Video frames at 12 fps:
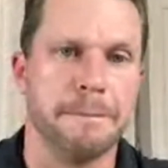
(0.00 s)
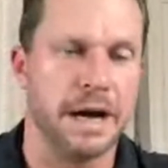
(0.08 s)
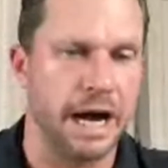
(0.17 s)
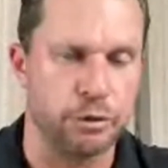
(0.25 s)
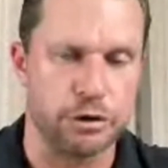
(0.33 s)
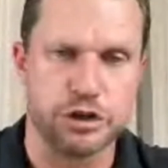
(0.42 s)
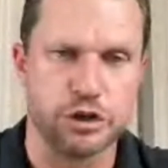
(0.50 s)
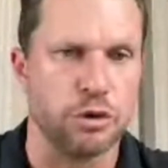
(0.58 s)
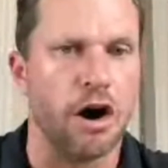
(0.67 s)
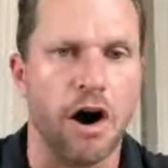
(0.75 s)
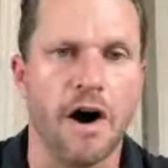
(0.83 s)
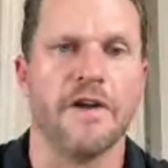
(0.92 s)
would do
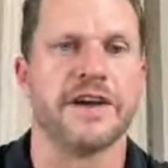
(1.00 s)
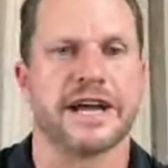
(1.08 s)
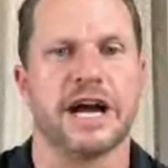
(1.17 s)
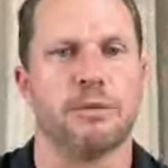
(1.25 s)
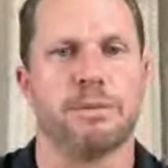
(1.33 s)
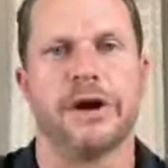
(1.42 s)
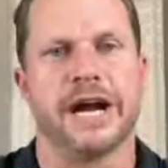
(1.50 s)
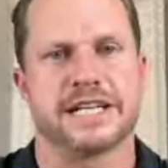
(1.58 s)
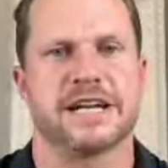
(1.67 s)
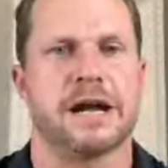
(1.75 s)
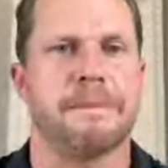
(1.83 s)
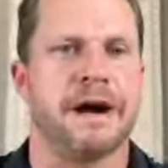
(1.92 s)
all the chiropractic
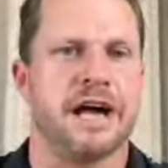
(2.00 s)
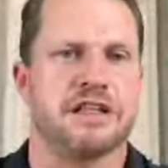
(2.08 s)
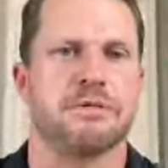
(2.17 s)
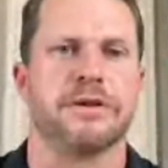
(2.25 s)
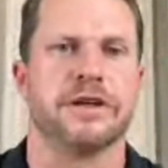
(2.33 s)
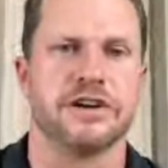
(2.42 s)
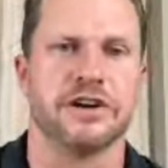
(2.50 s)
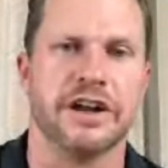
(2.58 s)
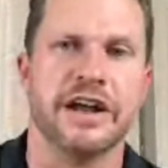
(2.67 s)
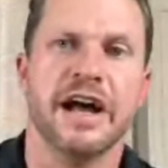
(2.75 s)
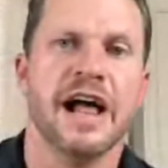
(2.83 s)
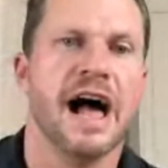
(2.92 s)
I possibly could.
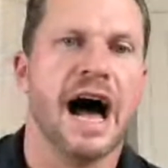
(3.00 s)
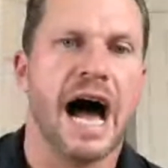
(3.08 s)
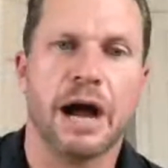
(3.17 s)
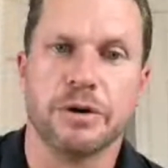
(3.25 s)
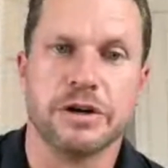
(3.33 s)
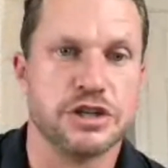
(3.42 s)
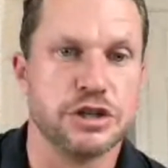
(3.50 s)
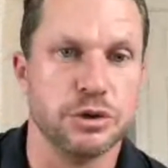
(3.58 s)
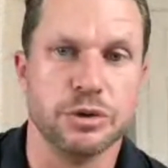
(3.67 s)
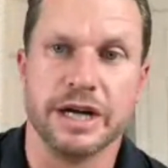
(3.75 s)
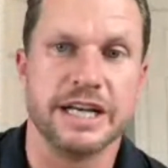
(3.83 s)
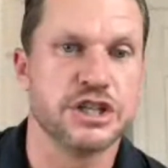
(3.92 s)
I would
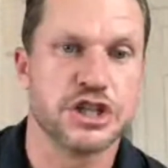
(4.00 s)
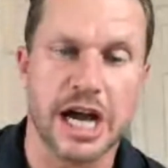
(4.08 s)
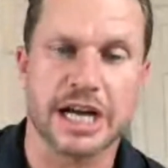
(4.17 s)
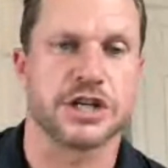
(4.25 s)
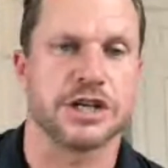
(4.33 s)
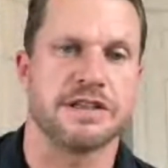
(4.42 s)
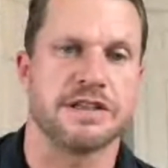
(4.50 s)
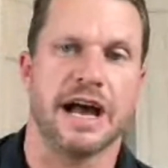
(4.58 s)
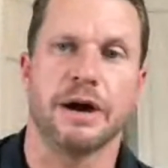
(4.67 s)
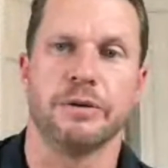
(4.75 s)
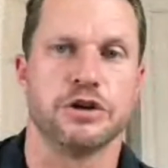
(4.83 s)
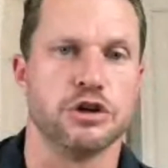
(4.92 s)
do injections. I
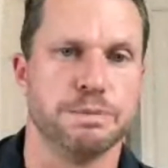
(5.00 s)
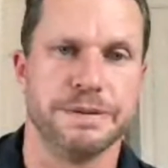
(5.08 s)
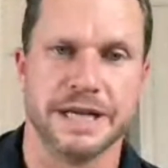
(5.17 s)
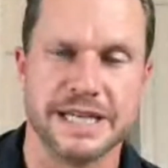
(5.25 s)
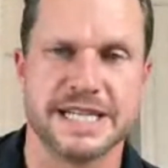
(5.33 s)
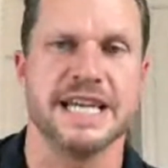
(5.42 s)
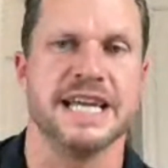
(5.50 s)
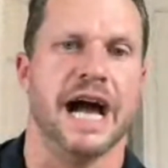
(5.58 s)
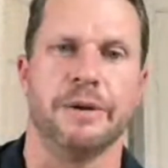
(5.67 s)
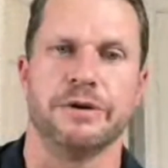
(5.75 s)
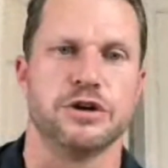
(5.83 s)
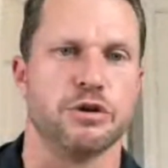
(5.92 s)
would do PT. I
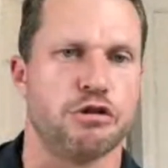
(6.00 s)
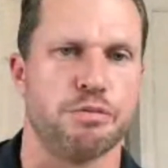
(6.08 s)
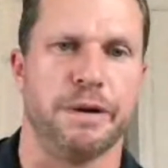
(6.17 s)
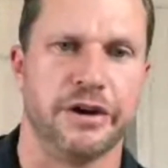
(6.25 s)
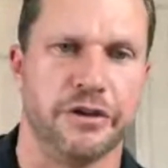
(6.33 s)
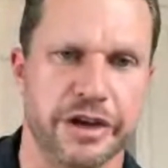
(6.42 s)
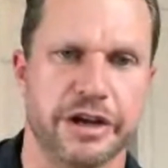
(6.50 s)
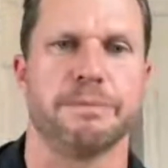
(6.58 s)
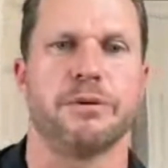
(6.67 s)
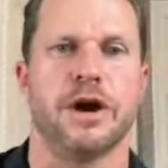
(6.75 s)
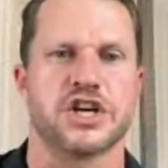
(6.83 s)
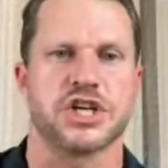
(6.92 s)
would do spinal
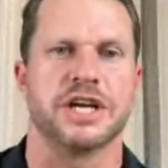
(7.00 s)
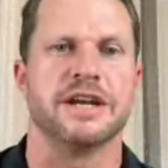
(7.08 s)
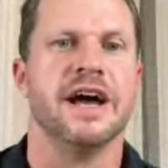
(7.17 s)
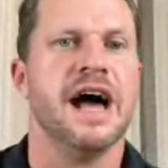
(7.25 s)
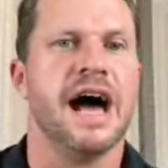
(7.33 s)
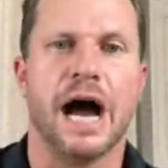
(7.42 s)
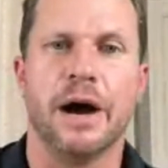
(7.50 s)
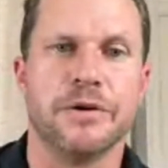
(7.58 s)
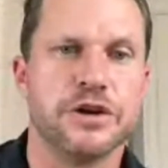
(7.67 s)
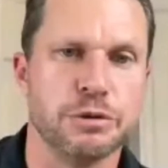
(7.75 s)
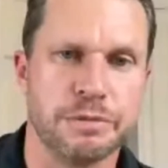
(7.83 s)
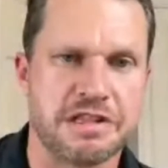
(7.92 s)
decompression. I would do
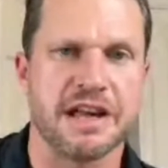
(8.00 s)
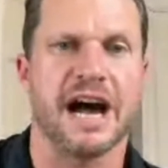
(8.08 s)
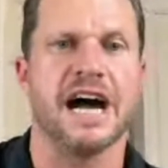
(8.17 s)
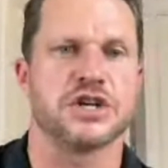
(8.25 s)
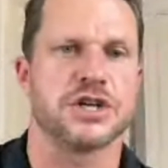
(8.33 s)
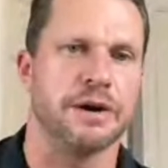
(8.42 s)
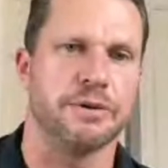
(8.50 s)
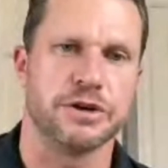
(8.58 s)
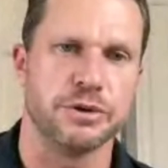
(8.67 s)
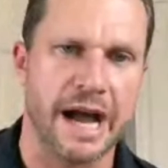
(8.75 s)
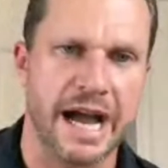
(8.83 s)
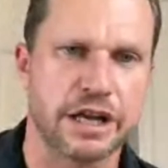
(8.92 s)
massage. I would do
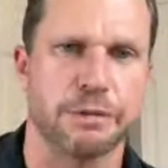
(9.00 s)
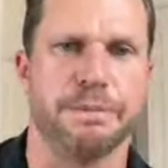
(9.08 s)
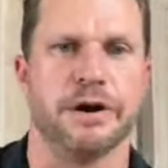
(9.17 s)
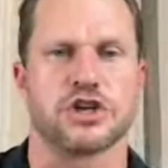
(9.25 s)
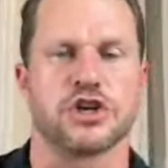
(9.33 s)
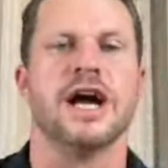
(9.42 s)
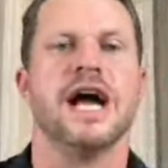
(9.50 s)
acupuncture.